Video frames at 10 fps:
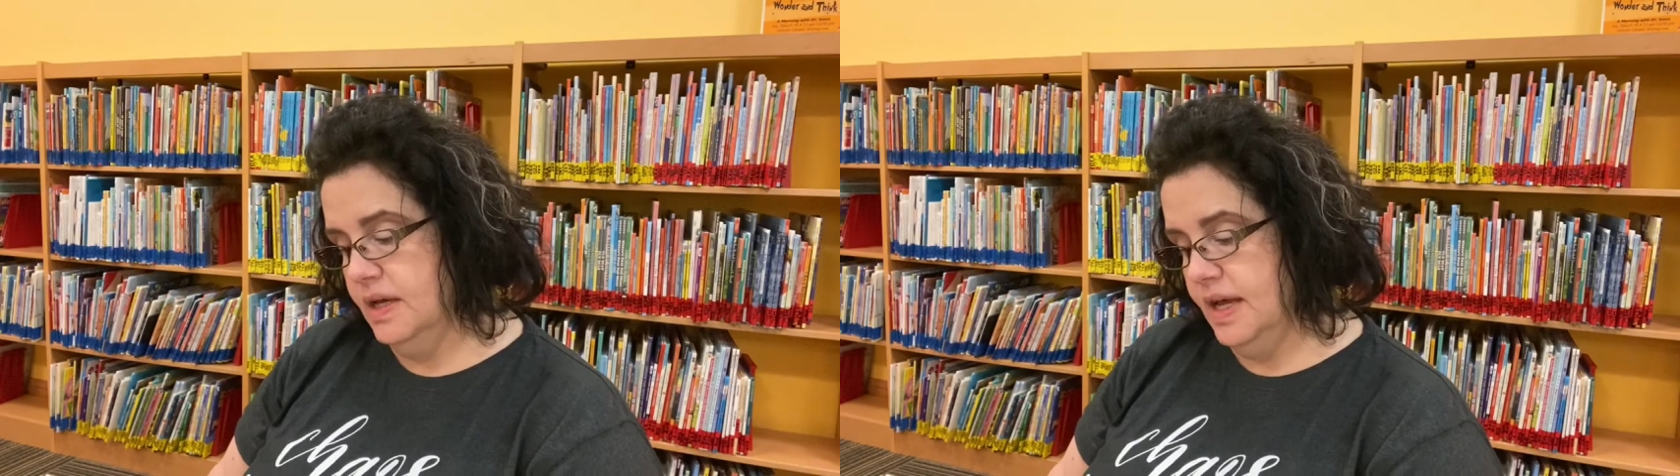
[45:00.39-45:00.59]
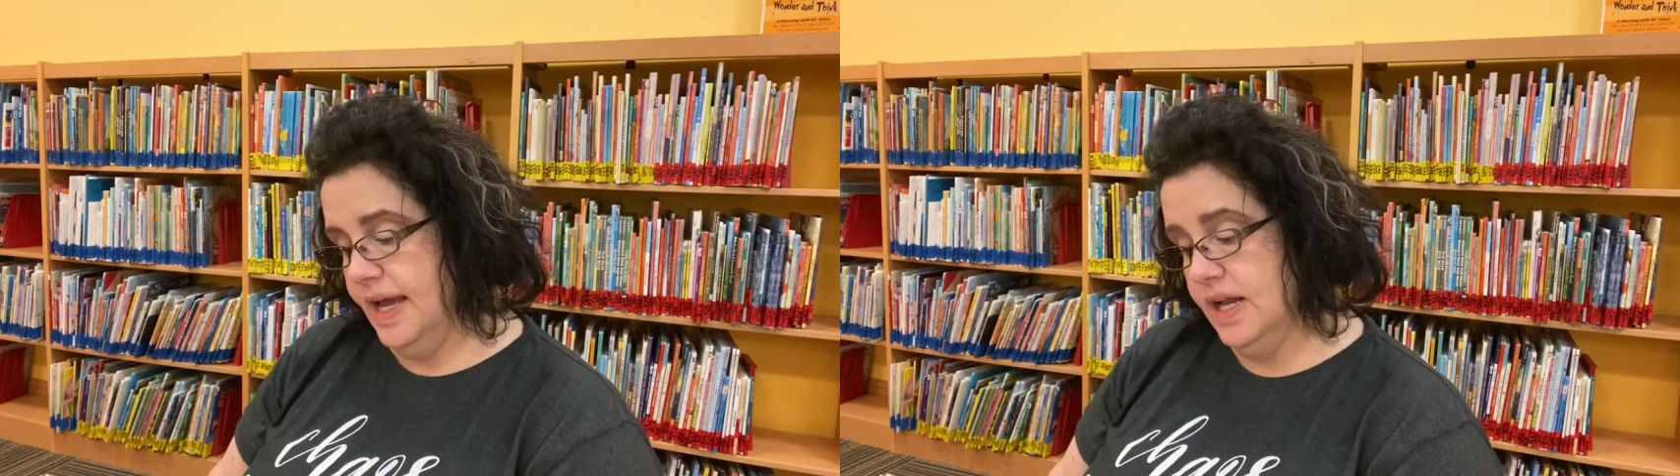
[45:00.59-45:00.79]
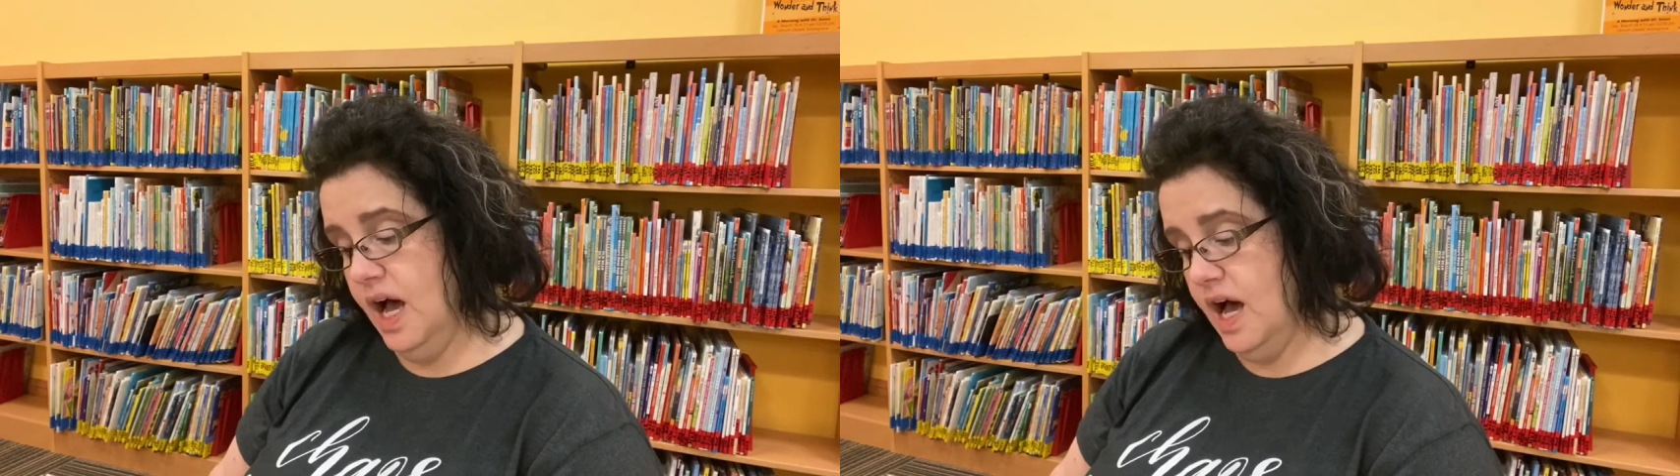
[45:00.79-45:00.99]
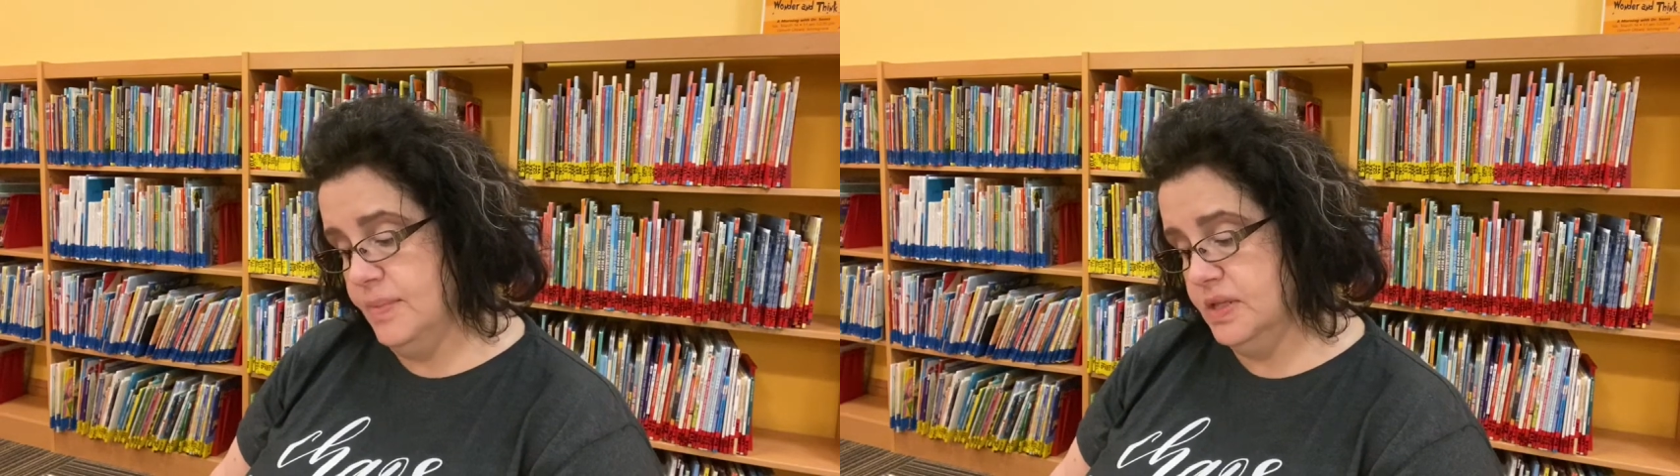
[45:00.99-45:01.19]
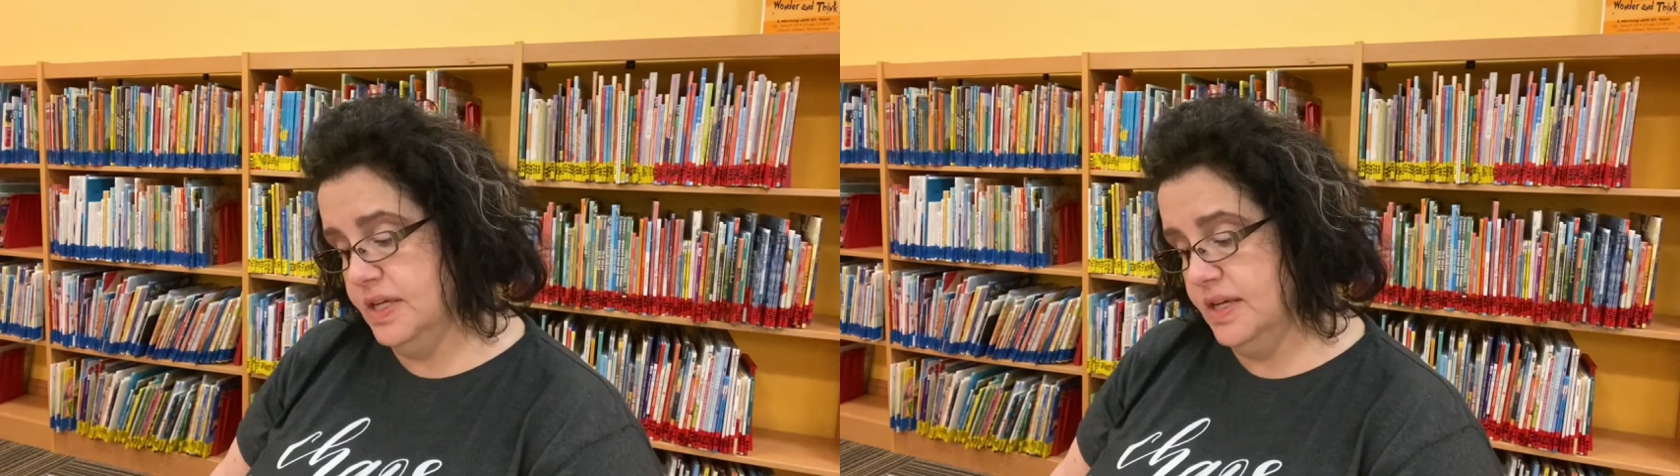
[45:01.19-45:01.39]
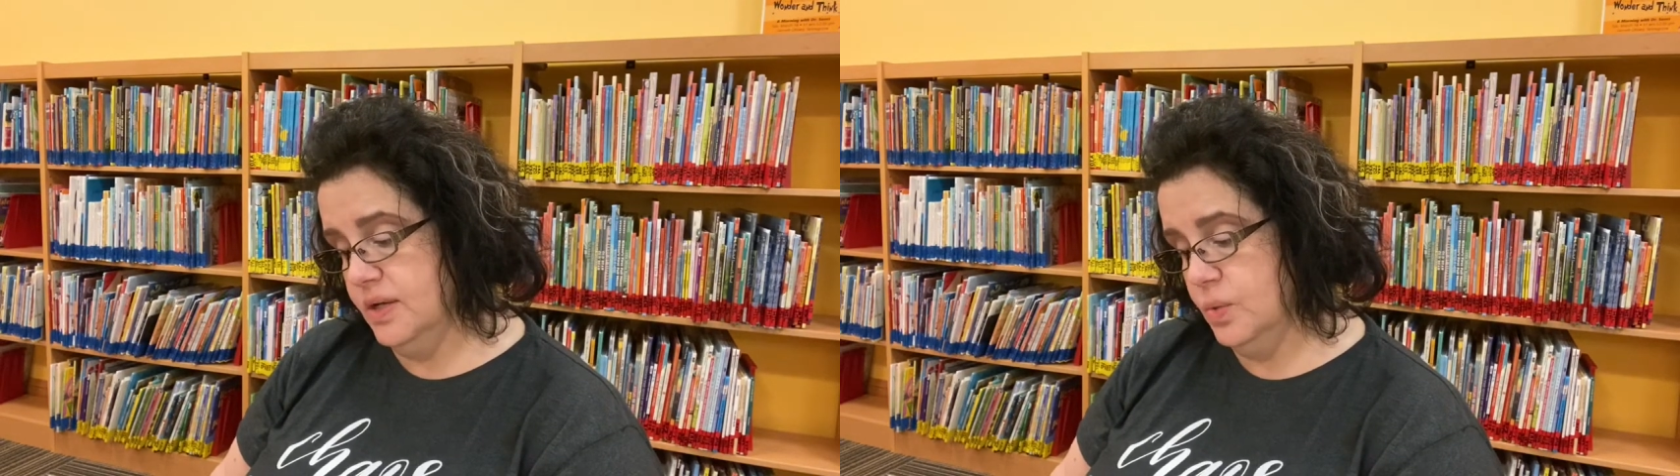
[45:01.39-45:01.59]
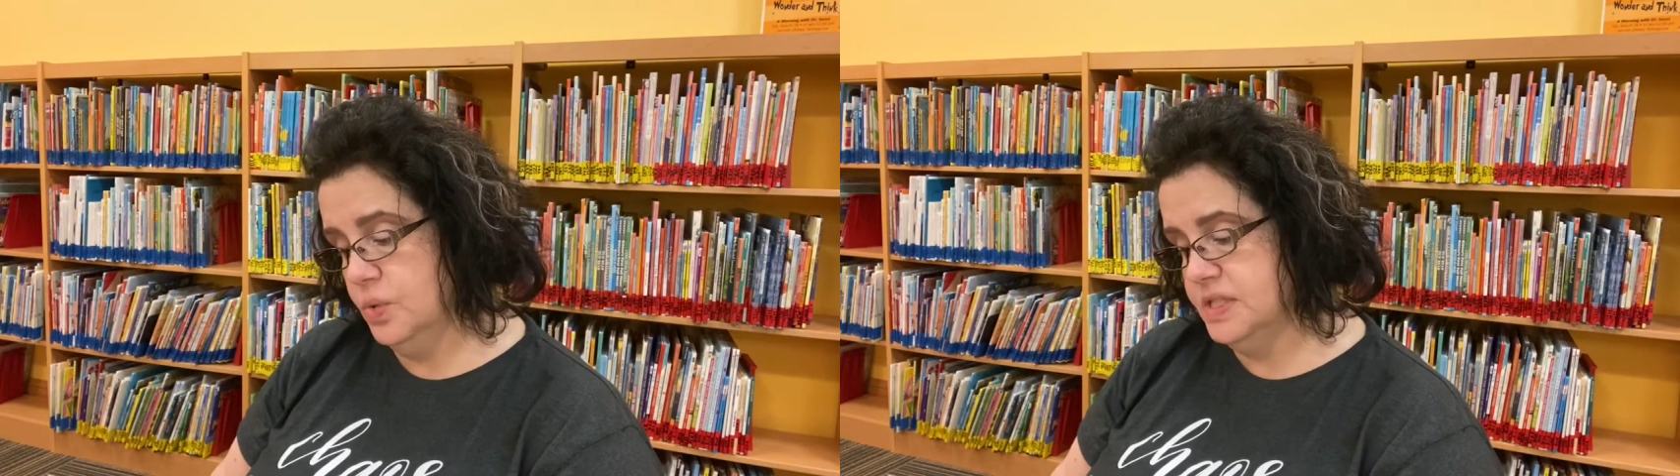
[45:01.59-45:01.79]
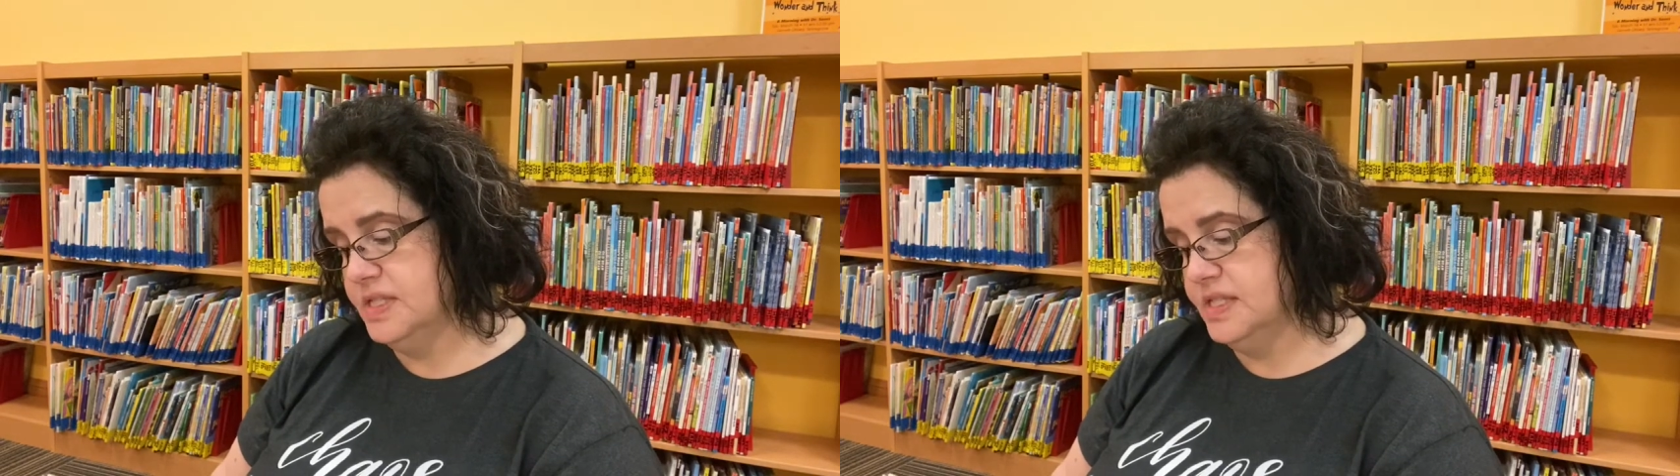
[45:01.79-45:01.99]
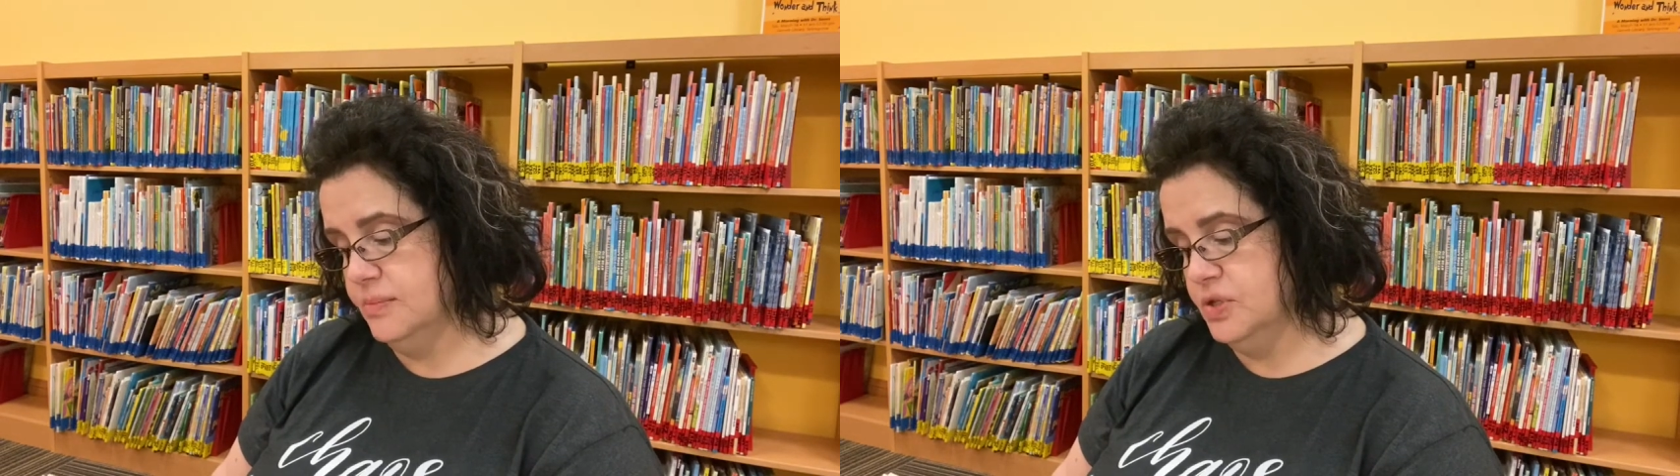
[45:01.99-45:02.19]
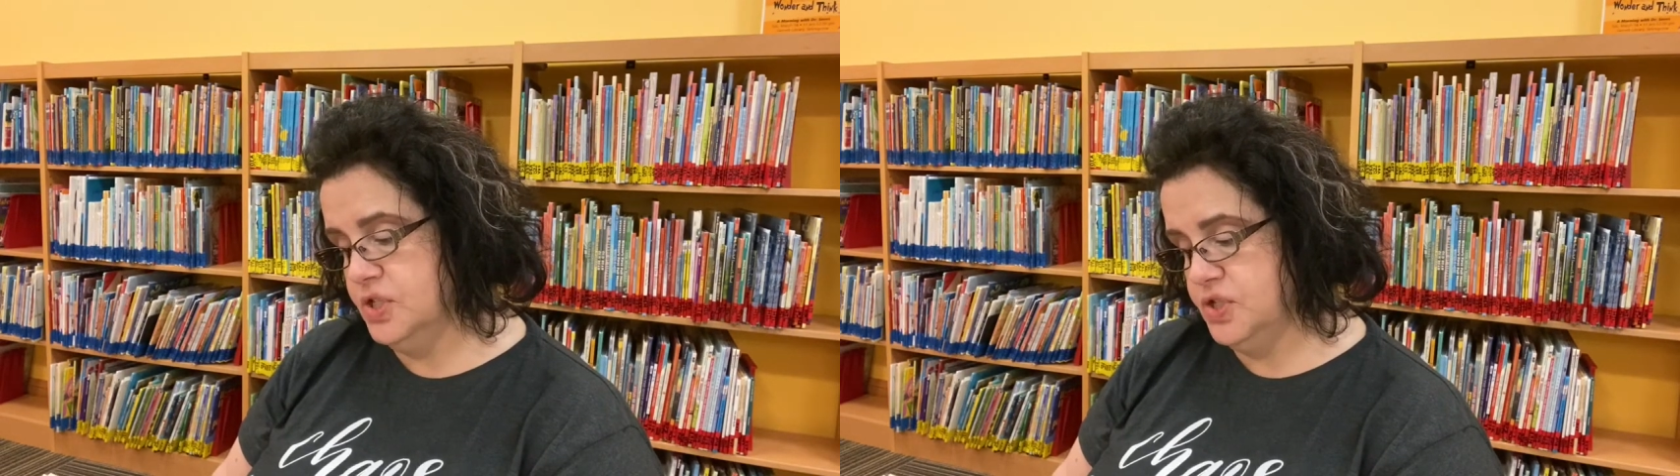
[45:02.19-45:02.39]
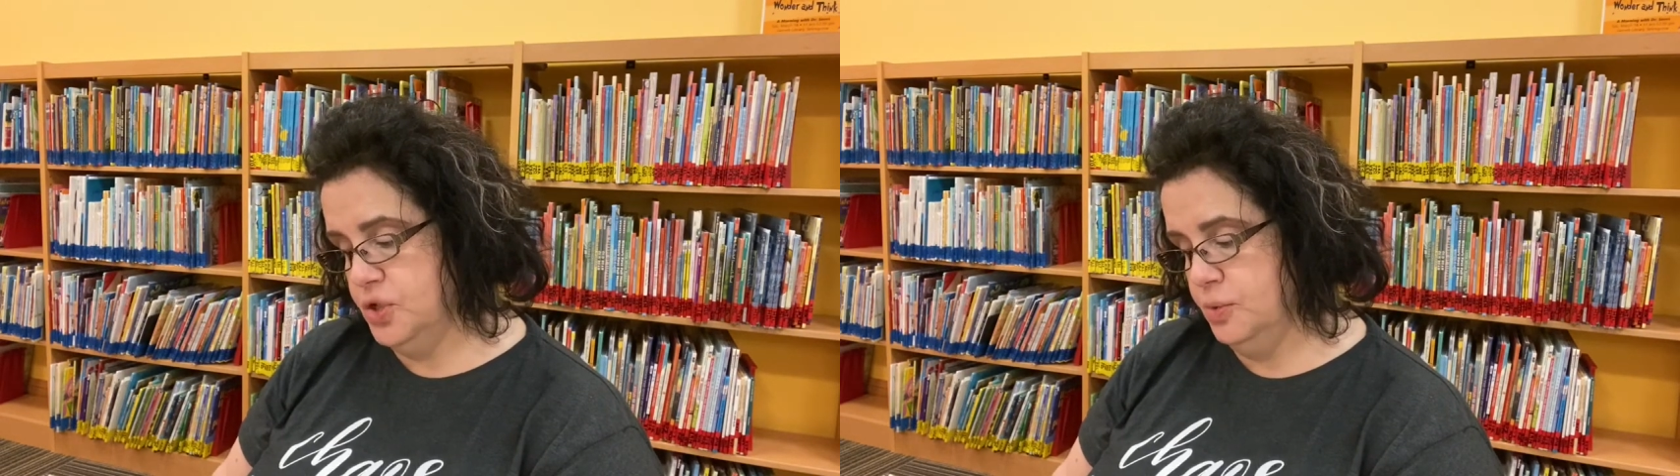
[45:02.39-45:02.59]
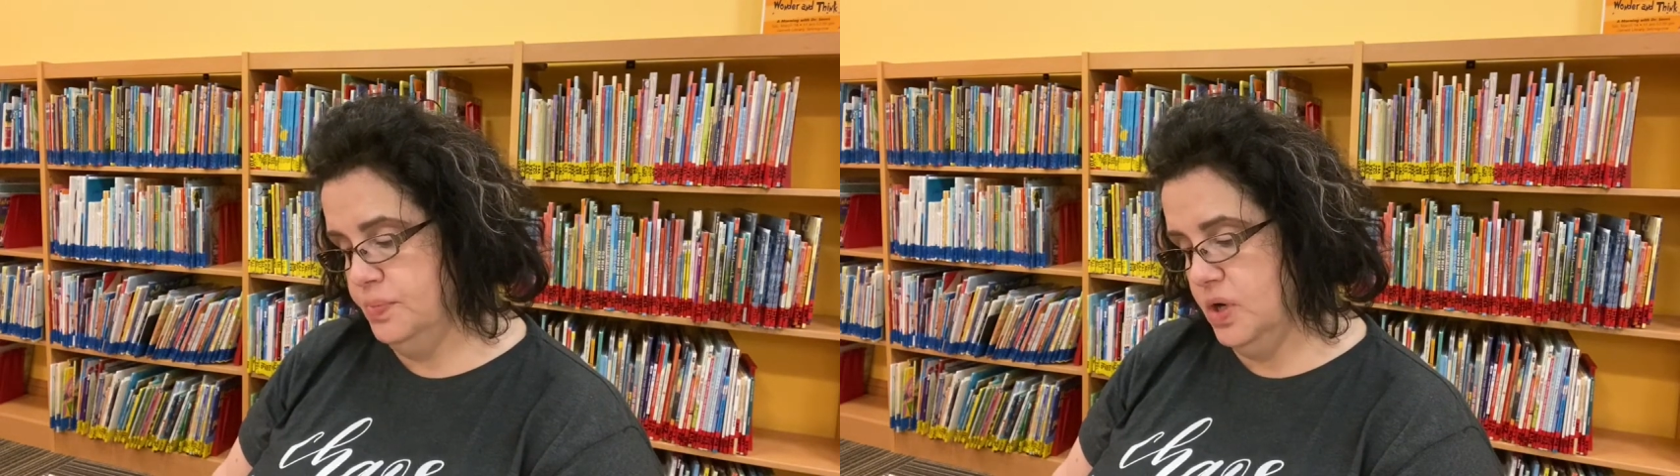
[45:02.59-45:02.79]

And homily would simmer soup